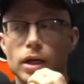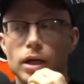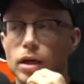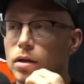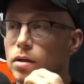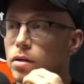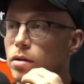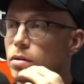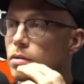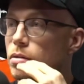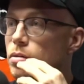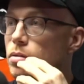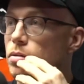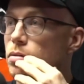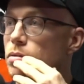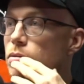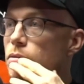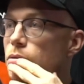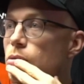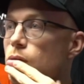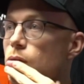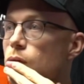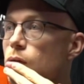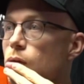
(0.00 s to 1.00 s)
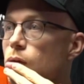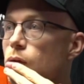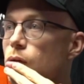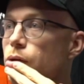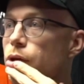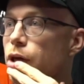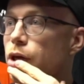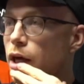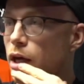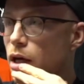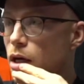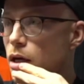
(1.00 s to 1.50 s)
in my kitchen at
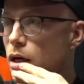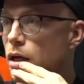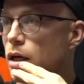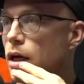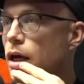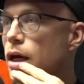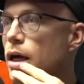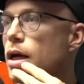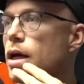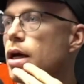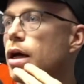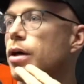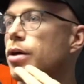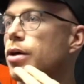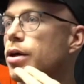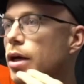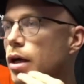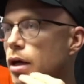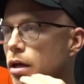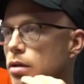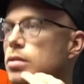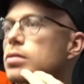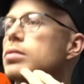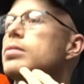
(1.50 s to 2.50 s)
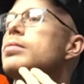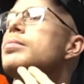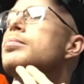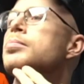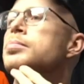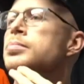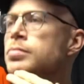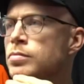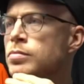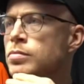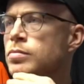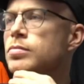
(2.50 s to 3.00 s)
my new house? Yeah.
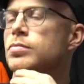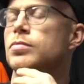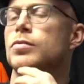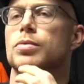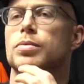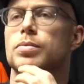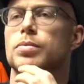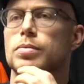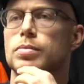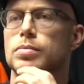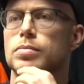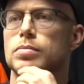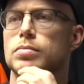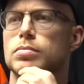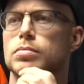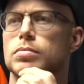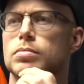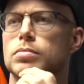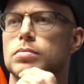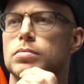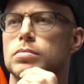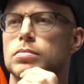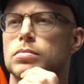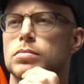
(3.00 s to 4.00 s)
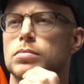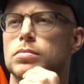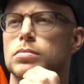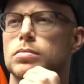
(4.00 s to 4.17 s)
So that was